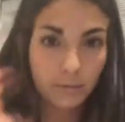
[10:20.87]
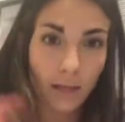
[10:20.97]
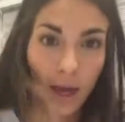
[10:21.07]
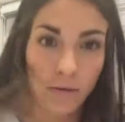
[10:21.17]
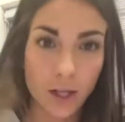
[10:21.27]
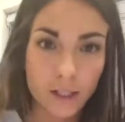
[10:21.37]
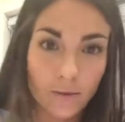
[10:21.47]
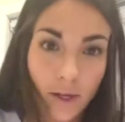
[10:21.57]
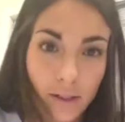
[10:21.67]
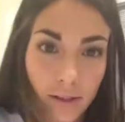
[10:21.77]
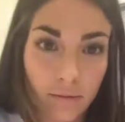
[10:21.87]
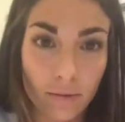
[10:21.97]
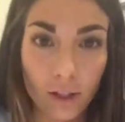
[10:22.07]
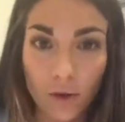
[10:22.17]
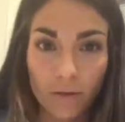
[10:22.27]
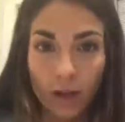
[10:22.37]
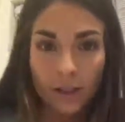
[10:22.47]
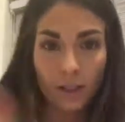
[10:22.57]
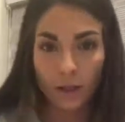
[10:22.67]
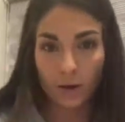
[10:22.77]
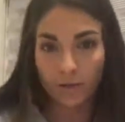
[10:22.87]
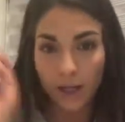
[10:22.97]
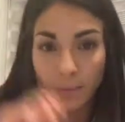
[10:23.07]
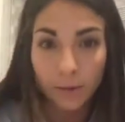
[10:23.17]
They have lots of friends, and you have lots, and you don't have time